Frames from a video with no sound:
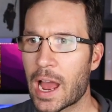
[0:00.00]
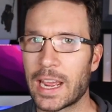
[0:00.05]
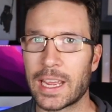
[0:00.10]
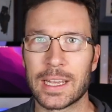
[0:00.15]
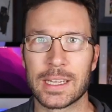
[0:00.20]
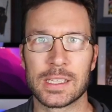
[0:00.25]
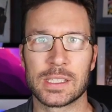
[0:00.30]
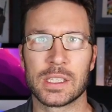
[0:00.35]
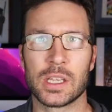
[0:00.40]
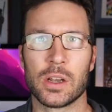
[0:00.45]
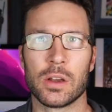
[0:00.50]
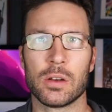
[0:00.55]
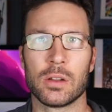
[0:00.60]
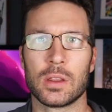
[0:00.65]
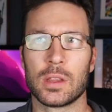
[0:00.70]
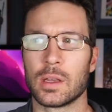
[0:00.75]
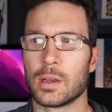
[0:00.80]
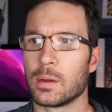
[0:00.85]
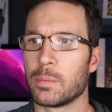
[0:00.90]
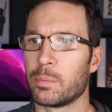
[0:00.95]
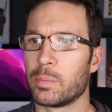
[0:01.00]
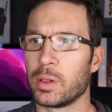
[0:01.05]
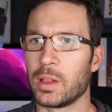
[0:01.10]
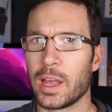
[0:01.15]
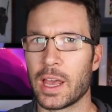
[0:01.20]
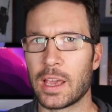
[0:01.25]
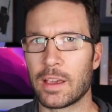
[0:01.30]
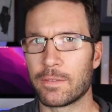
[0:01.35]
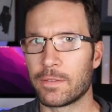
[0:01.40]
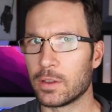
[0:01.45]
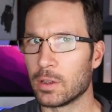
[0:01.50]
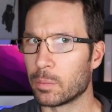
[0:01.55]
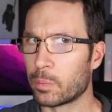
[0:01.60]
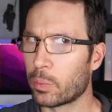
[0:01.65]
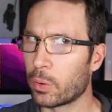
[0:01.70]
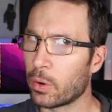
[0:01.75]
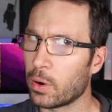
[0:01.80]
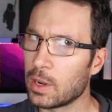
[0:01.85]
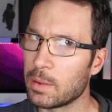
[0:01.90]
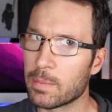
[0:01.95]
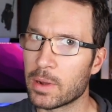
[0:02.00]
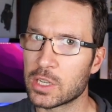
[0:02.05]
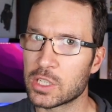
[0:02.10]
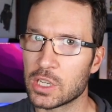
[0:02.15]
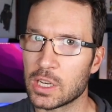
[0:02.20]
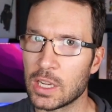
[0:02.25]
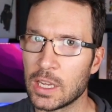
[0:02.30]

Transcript: I considered the playing field pretty much